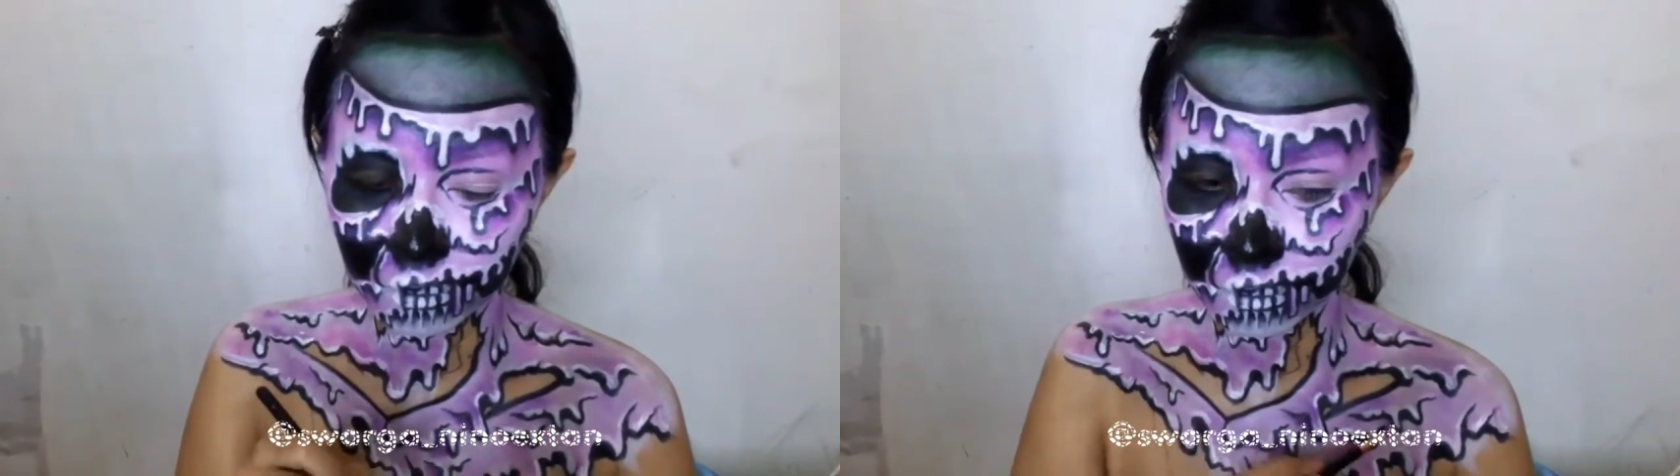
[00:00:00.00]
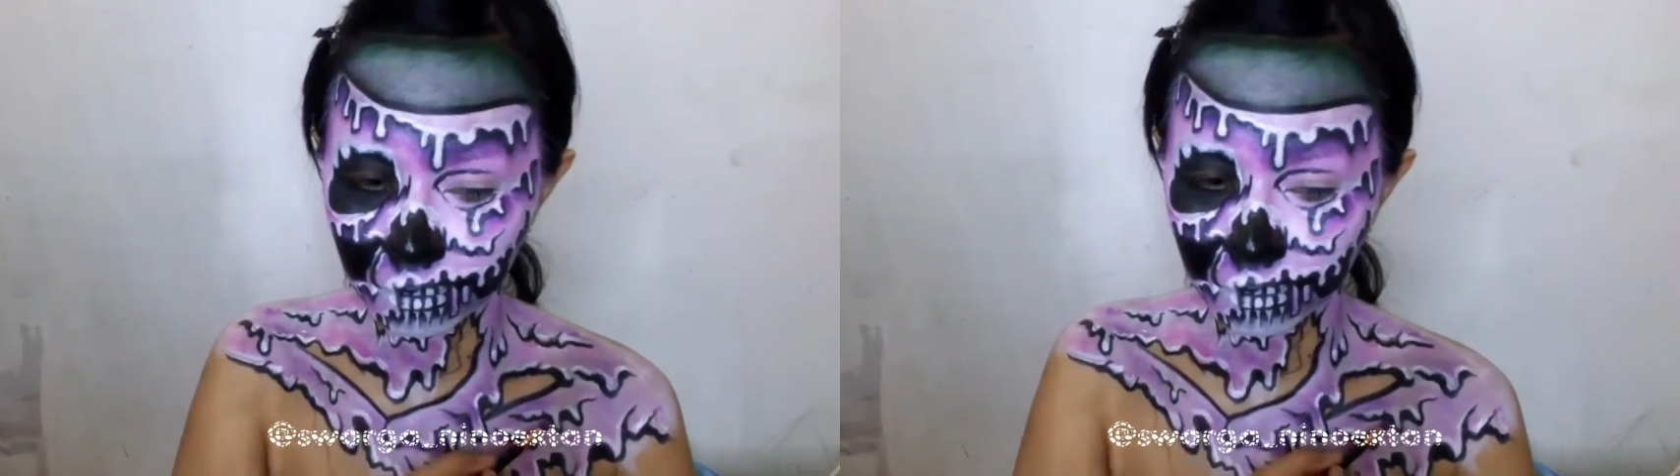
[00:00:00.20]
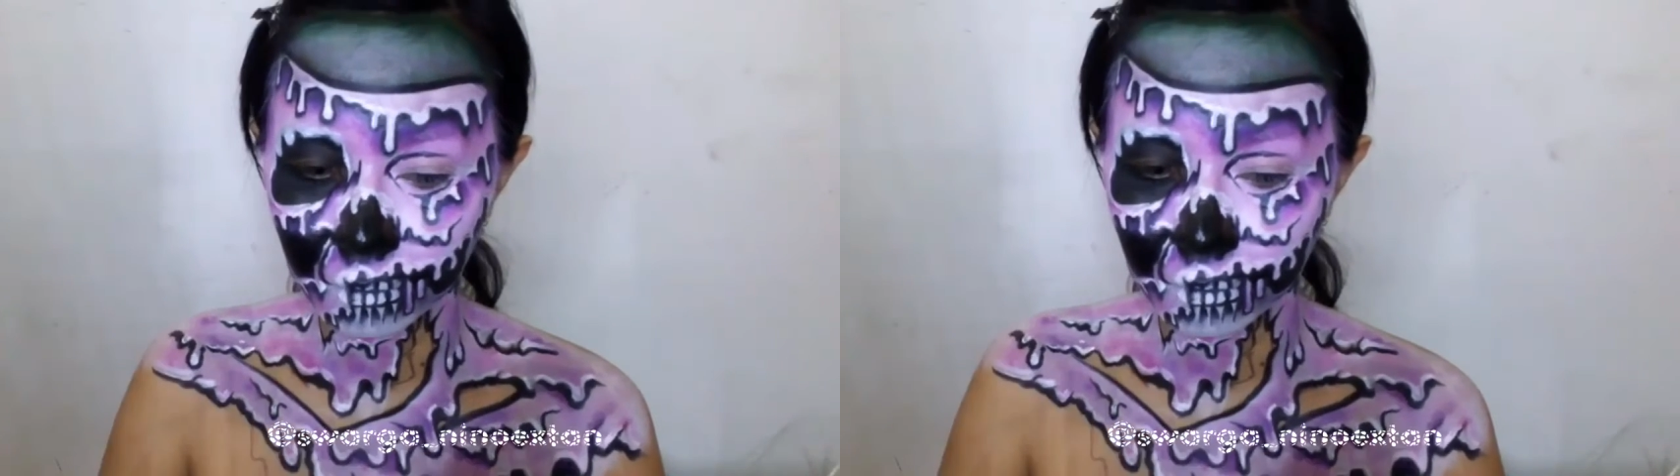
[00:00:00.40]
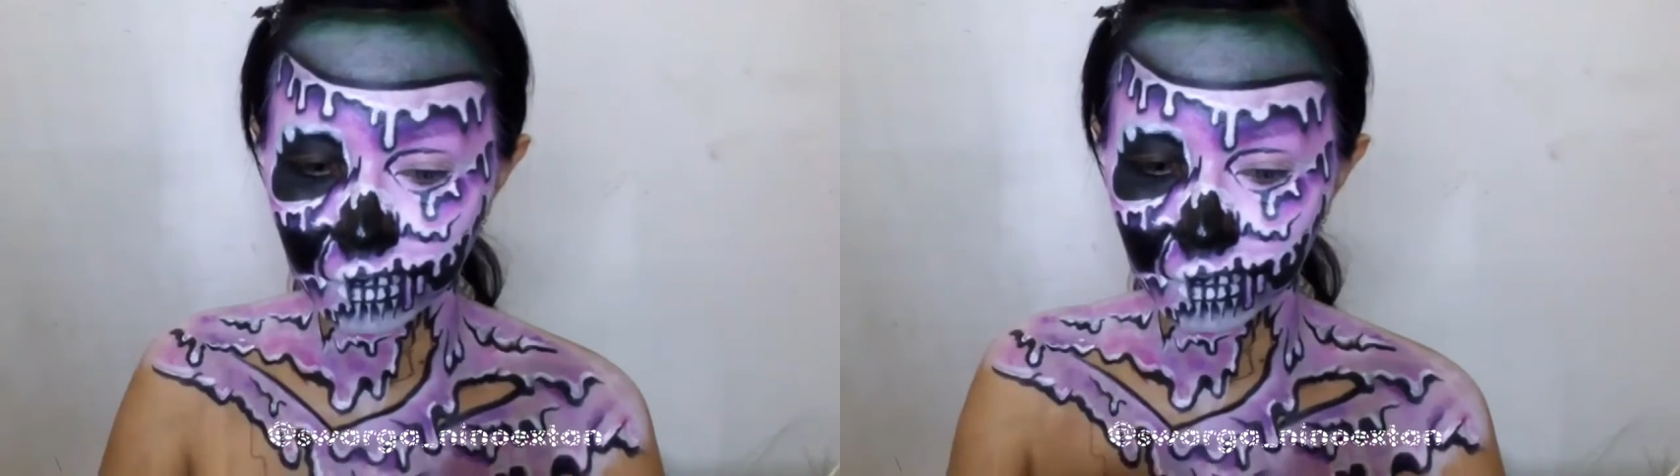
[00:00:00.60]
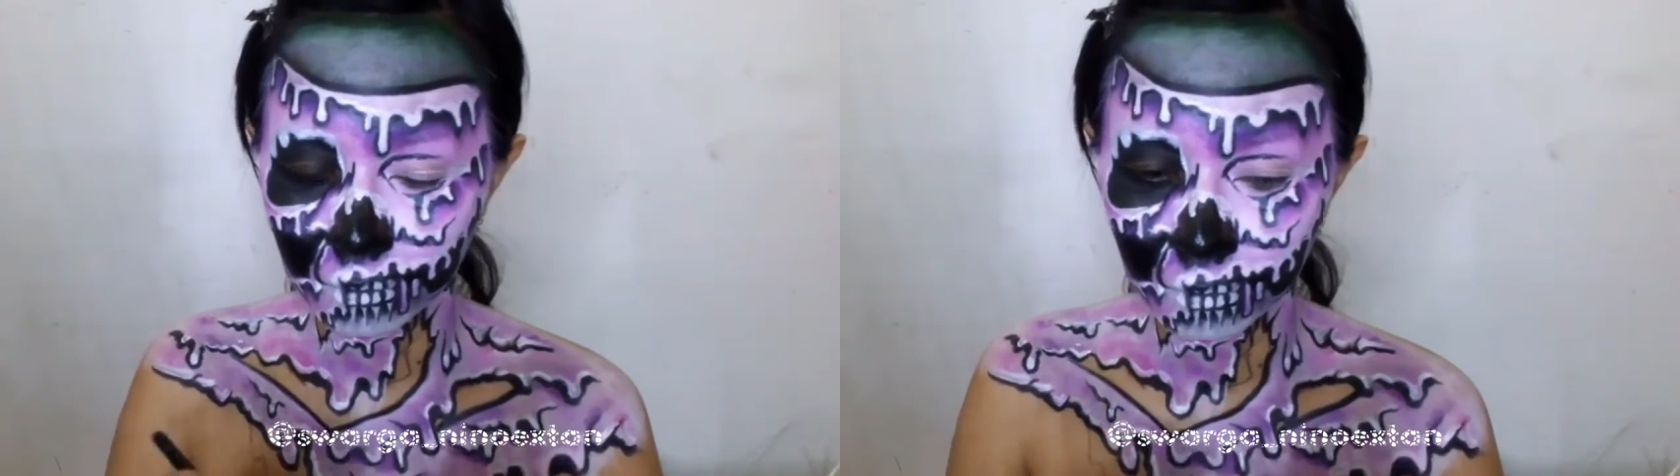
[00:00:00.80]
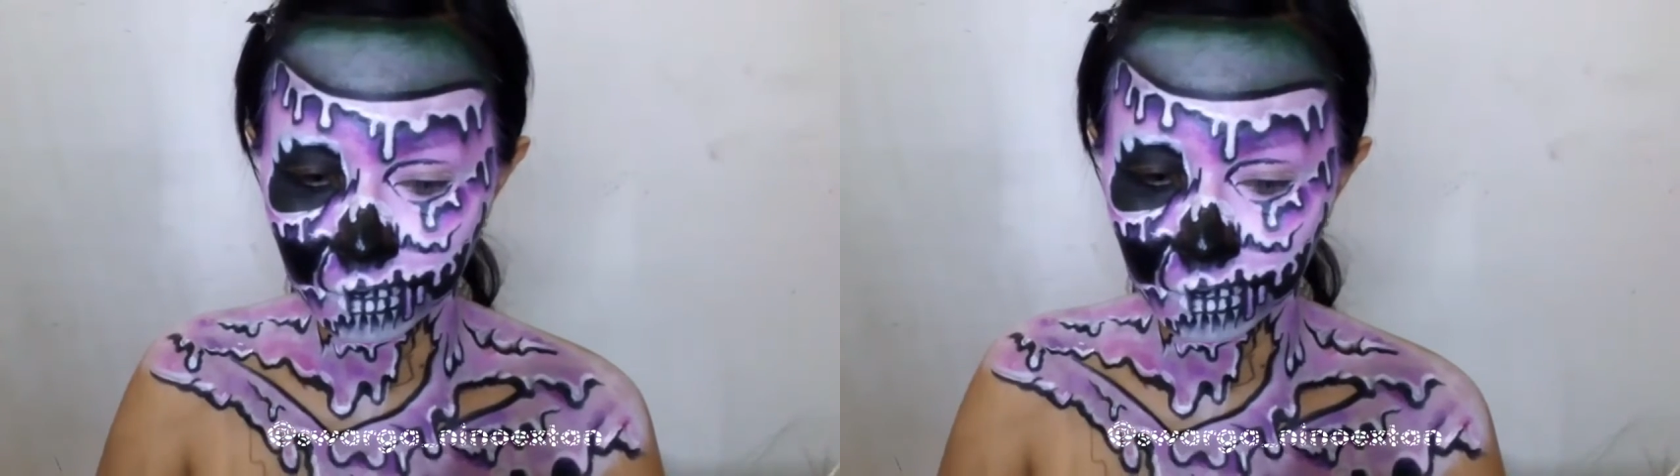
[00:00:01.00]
some white